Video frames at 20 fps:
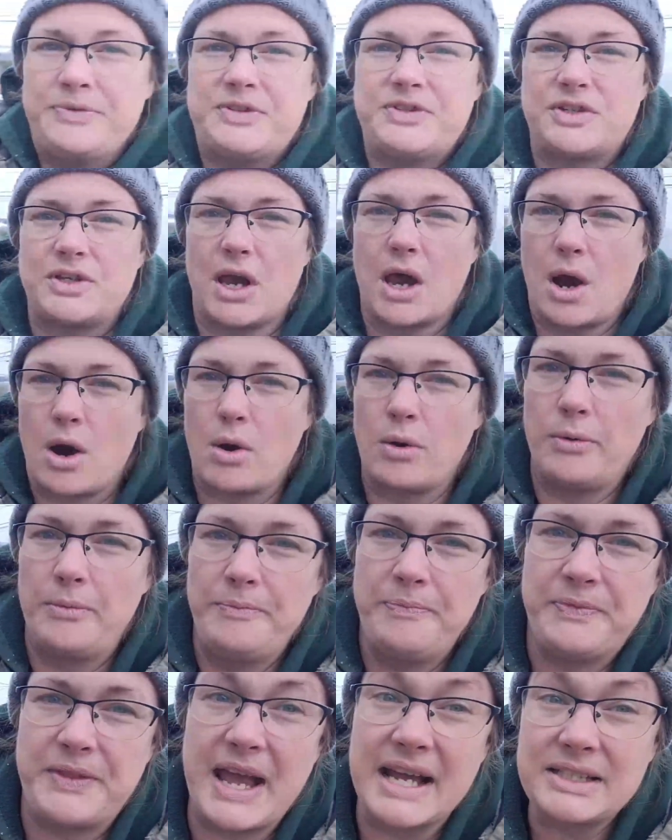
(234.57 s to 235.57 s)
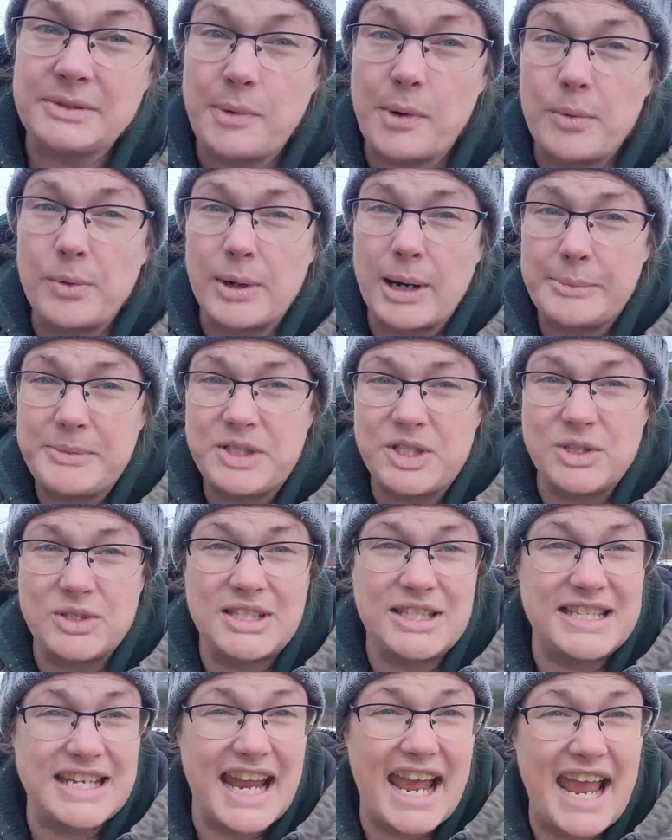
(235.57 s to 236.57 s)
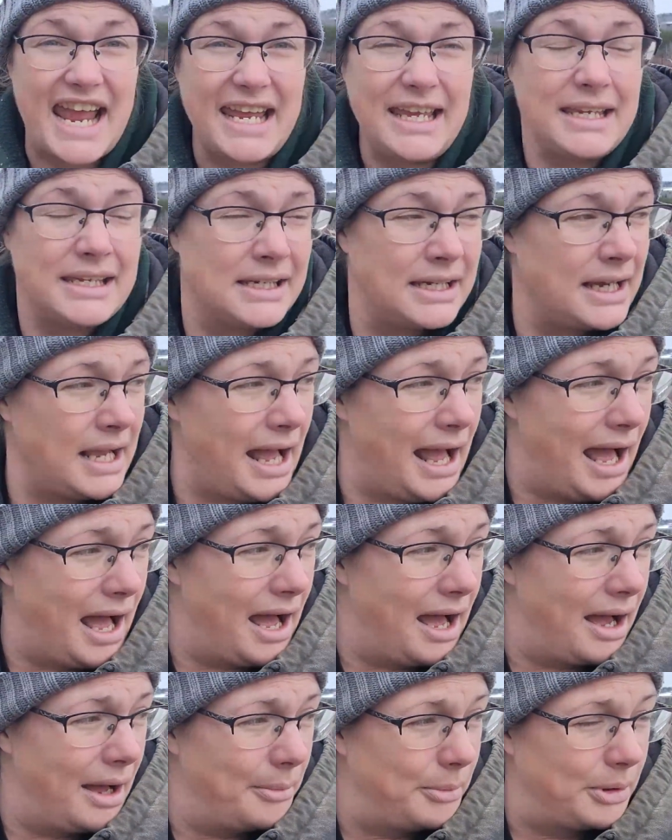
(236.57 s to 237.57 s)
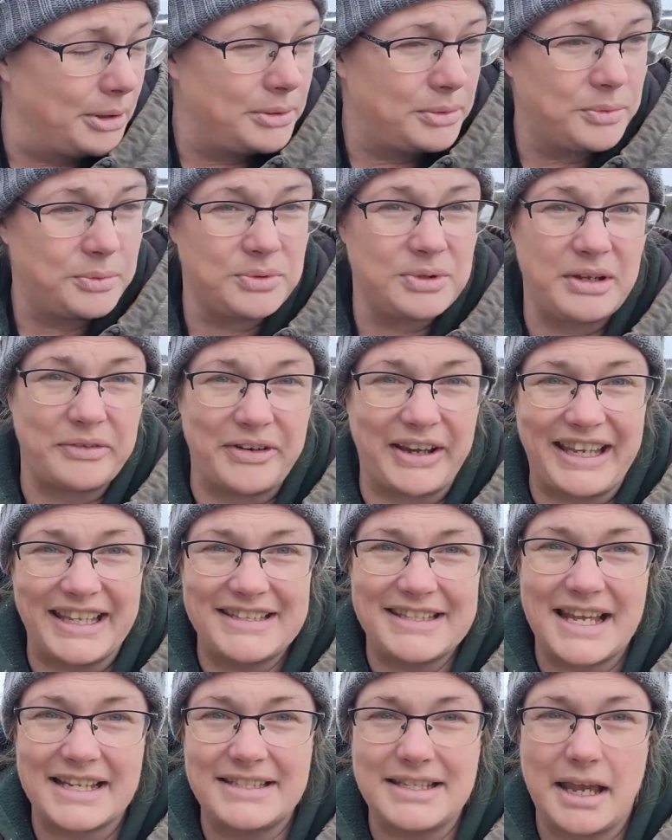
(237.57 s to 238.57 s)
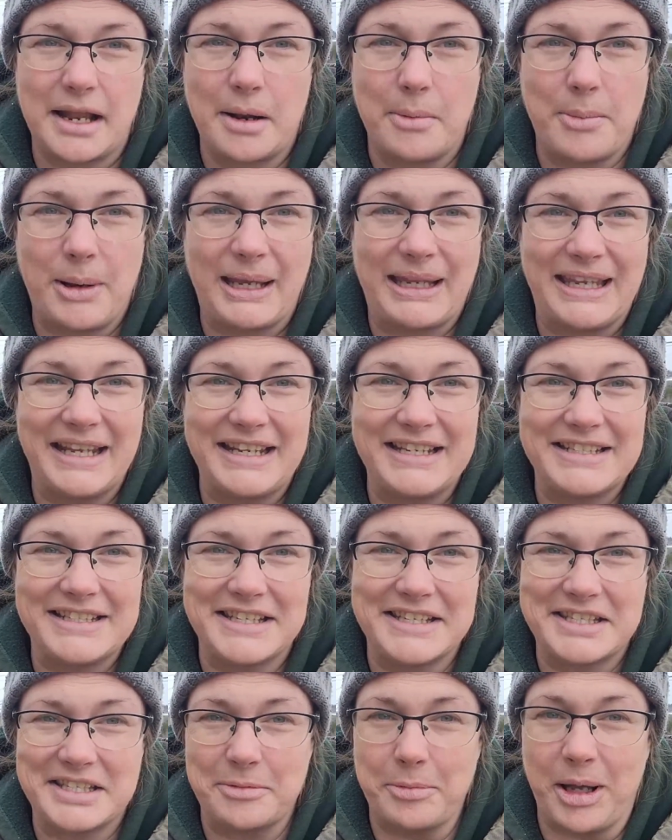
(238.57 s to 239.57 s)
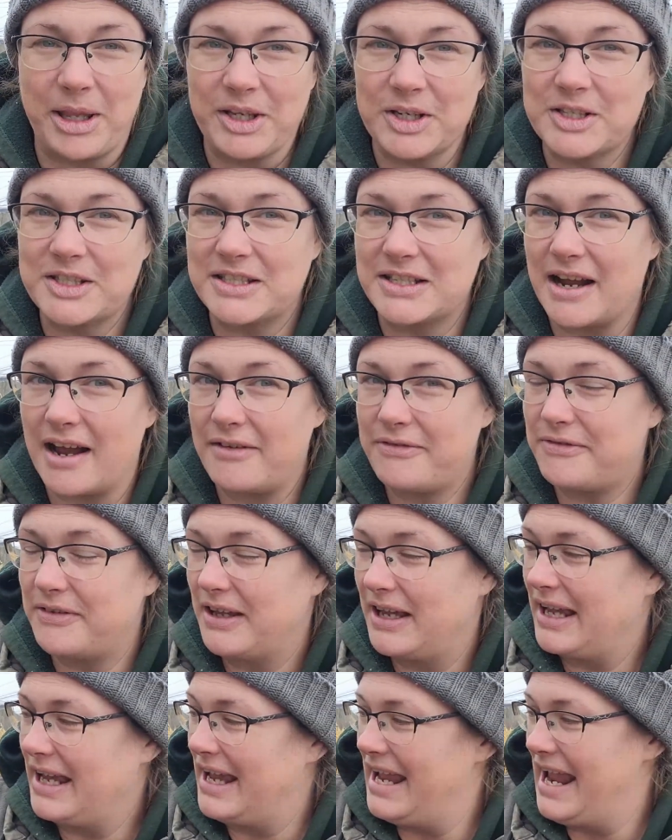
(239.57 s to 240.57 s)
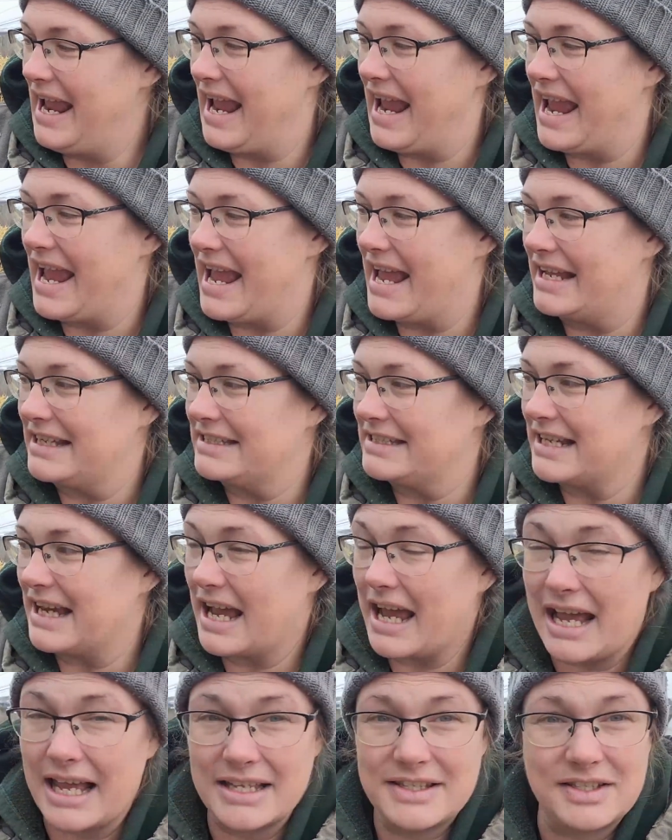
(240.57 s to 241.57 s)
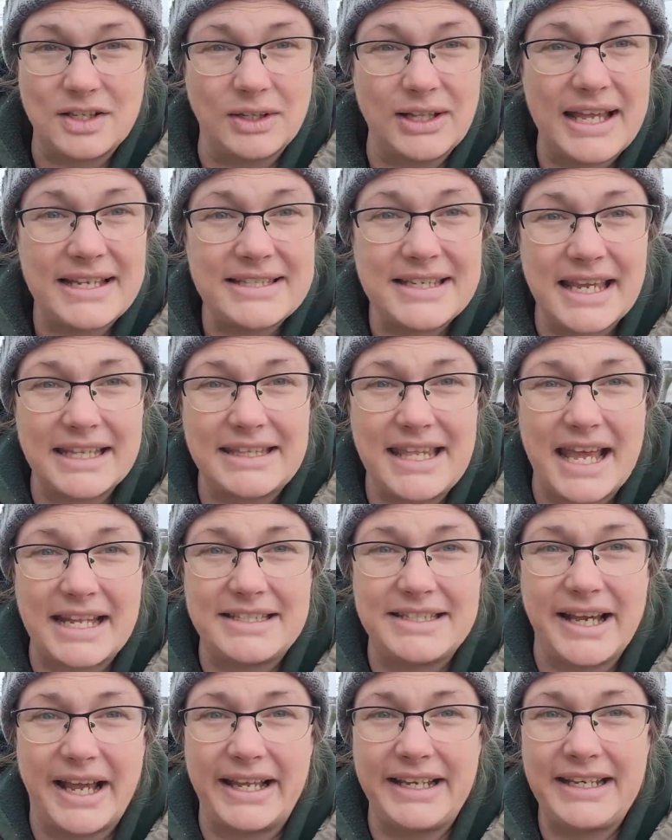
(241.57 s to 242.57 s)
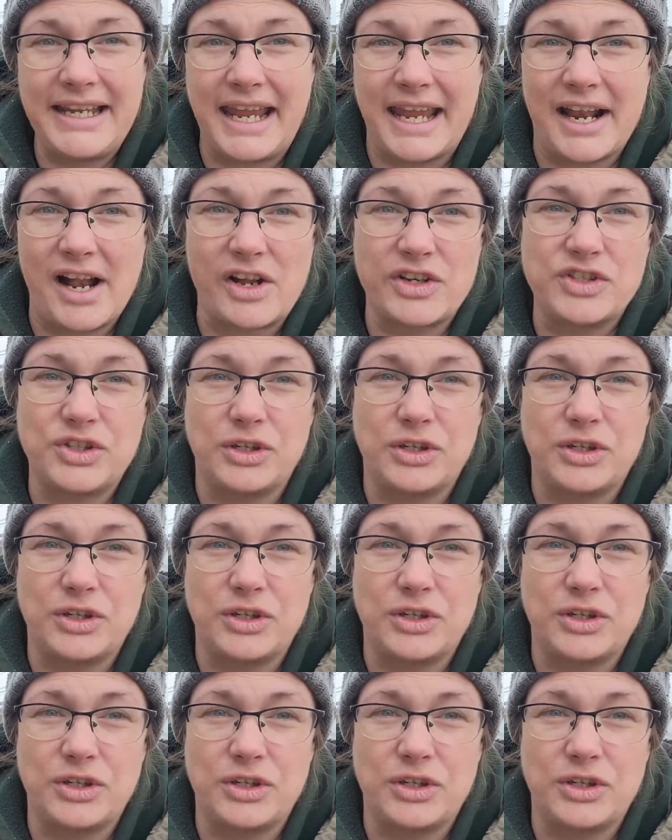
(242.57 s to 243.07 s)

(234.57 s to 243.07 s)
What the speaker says: So that's what we're up to today. If I get that done, I might get into some other stuff. And so let's get that done, and I'll